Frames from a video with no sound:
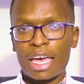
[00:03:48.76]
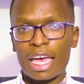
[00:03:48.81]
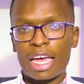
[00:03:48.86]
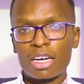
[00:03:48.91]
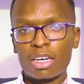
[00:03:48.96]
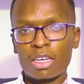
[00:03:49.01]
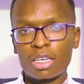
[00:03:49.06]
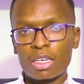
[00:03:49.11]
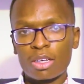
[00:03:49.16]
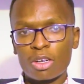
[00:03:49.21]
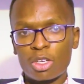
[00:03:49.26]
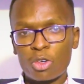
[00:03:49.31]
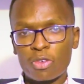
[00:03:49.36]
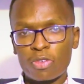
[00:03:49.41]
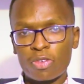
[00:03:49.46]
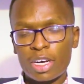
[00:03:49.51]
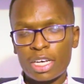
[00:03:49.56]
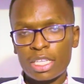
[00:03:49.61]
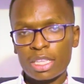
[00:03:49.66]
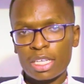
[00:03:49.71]
And you
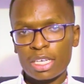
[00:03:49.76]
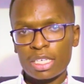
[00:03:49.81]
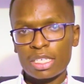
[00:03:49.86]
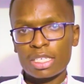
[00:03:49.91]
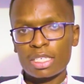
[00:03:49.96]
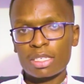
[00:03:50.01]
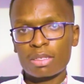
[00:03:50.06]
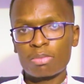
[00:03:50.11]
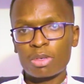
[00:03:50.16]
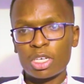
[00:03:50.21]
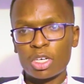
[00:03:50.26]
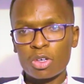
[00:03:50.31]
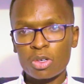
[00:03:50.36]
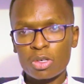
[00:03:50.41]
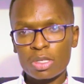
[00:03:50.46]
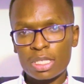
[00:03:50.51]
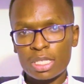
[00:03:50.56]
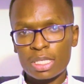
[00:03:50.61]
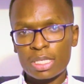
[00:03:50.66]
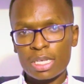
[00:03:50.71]
find that
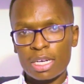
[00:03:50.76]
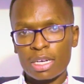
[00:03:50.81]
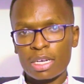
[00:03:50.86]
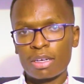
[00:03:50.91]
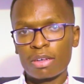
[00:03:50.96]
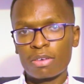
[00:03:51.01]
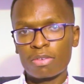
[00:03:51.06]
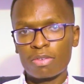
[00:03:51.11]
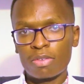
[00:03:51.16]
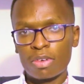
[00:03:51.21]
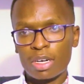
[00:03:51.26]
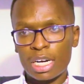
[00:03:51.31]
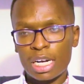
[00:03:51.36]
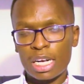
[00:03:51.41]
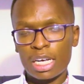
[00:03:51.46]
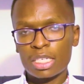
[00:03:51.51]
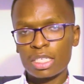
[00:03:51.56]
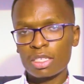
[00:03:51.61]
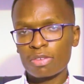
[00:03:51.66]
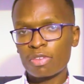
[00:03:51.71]
because it's a
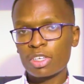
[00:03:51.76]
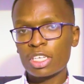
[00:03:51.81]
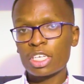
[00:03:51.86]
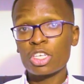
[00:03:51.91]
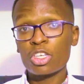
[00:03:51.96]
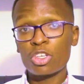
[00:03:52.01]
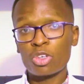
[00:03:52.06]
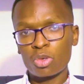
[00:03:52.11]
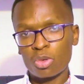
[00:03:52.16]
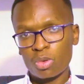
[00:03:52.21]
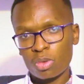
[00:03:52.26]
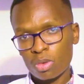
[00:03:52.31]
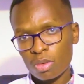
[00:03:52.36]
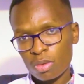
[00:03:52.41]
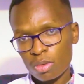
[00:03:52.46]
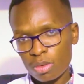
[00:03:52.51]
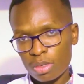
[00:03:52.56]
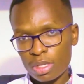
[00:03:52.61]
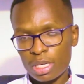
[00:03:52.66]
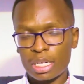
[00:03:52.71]
relatively new
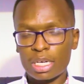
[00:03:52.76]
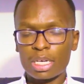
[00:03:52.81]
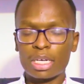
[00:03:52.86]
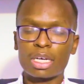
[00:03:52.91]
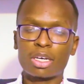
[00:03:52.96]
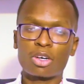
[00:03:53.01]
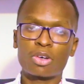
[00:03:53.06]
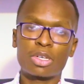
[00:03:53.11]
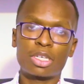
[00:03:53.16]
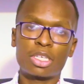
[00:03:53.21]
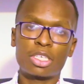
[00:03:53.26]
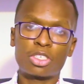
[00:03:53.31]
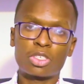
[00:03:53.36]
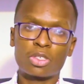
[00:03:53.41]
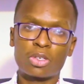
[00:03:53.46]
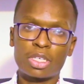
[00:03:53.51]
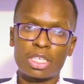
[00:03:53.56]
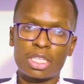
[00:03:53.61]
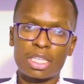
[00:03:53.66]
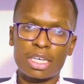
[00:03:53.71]

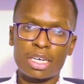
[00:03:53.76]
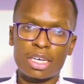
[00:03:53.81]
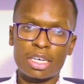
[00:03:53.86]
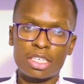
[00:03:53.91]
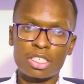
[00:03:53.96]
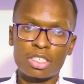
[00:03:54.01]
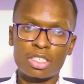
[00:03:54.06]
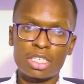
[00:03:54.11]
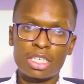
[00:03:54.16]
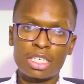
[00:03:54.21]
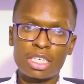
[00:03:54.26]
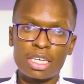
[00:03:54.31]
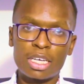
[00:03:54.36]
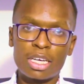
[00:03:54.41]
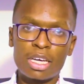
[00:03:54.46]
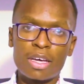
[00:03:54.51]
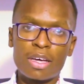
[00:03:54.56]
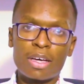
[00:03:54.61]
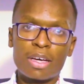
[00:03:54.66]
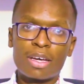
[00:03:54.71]
condition in the country,
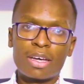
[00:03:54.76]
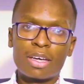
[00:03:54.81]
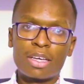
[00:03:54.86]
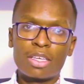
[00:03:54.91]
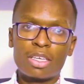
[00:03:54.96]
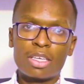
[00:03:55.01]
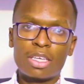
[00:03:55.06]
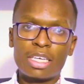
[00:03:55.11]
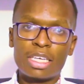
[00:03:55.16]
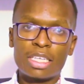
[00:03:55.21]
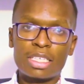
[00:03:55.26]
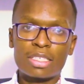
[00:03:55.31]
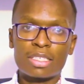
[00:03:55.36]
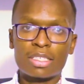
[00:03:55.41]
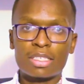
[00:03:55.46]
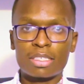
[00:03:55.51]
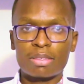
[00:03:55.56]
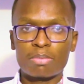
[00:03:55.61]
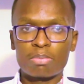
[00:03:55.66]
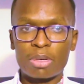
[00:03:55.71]

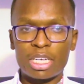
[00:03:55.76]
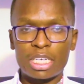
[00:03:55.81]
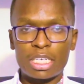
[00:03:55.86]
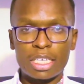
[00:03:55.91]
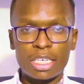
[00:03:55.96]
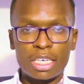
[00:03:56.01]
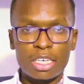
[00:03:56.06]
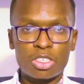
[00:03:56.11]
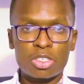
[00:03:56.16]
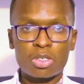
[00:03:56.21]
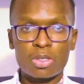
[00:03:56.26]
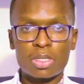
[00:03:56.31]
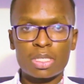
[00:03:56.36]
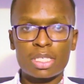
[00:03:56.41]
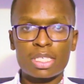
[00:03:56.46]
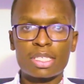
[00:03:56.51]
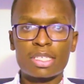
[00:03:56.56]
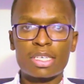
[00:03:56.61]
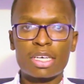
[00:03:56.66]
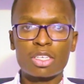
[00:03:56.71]
its
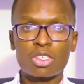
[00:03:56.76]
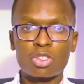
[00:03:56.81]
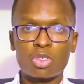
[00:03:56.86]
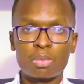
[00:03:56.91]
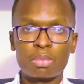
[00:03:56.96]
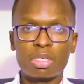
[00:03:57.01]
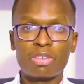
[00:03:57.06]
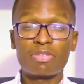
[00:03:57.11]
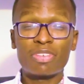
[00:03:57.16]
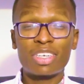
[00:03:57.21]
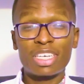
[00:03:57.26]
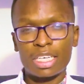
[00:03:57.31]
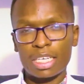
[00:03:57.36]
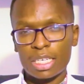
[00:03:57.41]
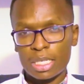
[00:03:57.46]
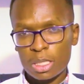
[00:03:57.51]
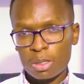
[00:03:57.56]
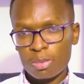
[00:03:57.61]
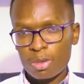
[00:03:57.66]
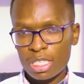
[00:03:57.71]
medications tend to be very
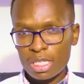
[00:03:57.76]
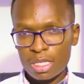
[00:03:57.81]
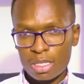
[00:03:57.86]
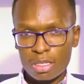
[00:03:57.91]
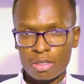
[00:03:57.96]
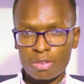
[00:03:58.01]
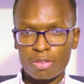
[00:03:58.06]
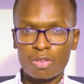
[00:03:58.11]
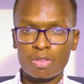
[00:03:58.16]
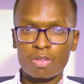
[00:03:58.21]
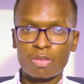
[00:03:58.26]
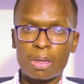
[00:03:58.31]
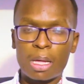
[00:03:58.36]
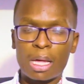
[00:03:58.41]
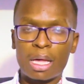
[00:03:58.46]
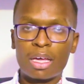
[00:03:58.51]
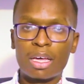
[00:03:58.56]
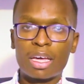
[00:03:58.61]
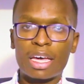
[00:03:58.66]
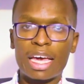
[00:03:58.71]
expensive,
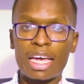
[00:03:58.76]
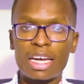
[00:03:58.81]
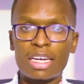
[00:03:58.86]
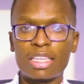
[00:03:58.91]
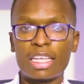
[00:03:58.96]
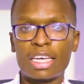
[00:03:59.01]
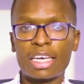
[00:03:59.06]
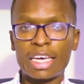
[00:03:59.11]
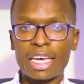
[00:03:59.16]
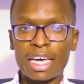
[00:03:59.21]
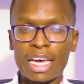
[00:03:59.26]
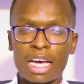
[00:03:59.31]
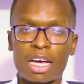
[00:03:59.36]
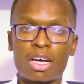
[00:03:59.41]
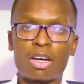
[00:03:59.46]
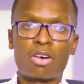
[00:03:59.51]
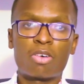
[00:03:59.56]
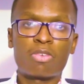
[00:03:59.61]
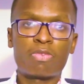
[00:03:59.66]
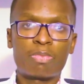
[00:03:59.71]
and the
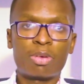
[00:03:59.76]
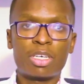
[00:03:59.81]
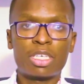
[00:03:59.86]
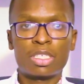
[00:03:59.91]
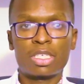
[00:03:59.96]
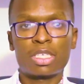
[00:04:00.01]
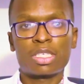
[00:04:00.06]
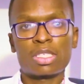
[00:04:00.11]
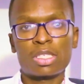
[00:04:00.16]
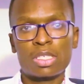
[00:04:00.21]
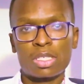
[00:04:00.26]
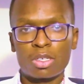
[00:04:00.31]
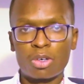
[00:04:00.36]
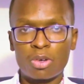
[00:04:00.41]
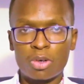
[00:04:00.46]
care of patients